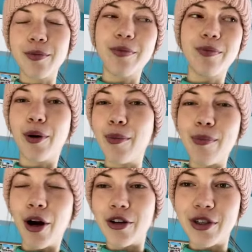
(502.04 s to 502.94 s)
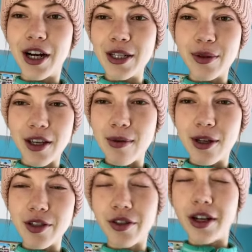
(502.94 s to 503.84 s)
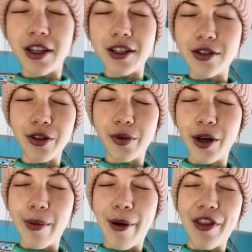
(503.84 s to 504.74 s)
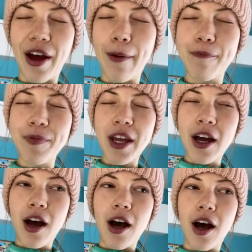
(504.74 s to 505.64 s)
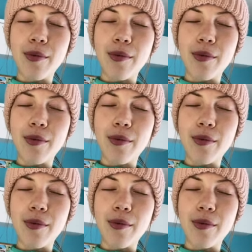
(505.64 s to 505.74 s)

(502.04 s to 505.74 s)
bombard you guys with the emails or anything, so don't worry about that.